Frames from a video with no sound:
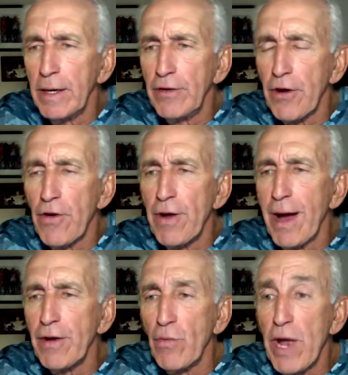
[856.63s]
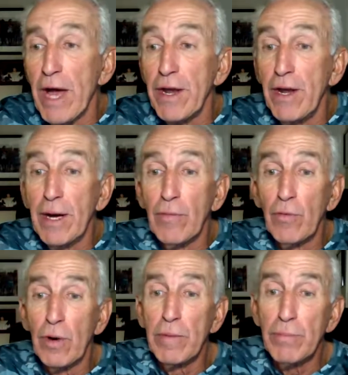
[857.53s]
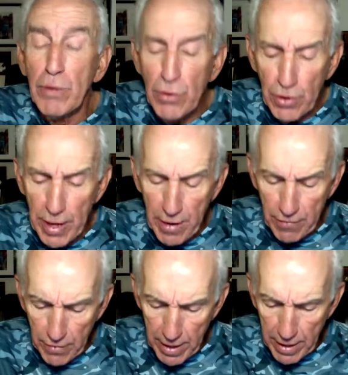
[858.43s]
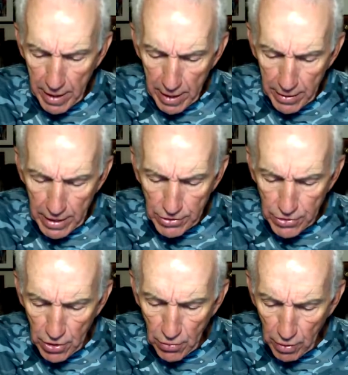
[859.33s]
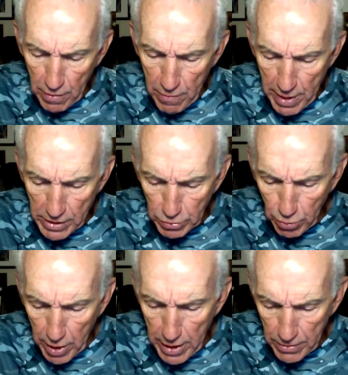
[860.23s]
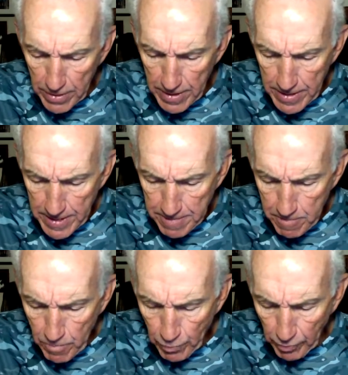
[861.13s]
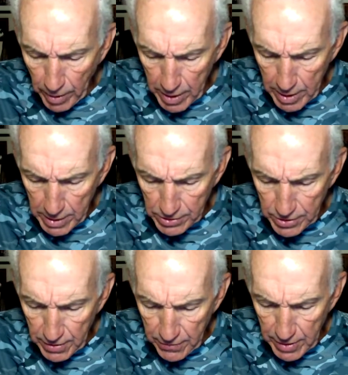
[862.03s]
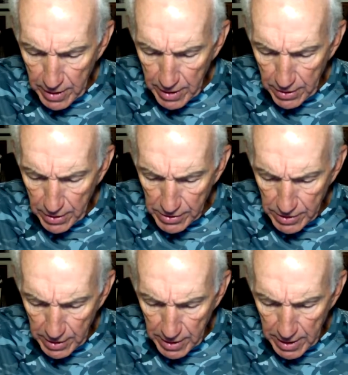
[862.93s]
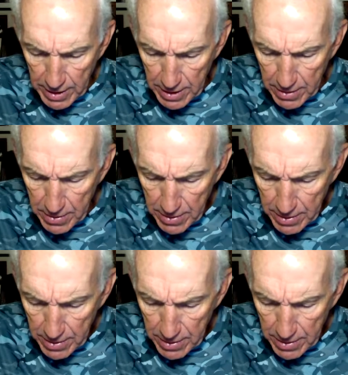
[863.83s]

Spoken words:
turned out that we had the #1 booth there for that show. Really made us proud. Let's see if any other things I got here.